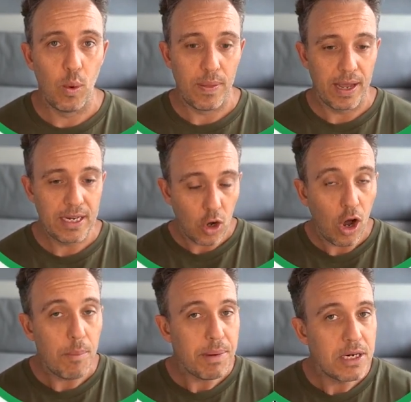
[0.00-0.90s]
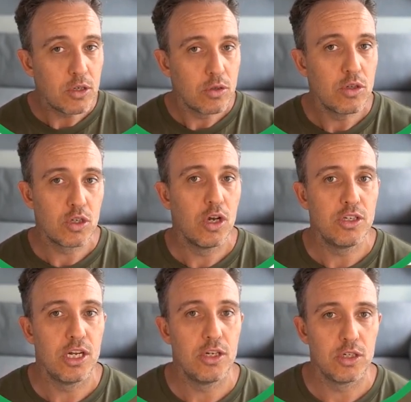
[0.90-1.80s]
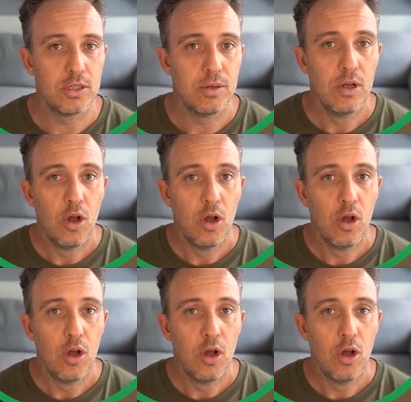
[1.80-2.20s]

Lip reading: when they type into the search engine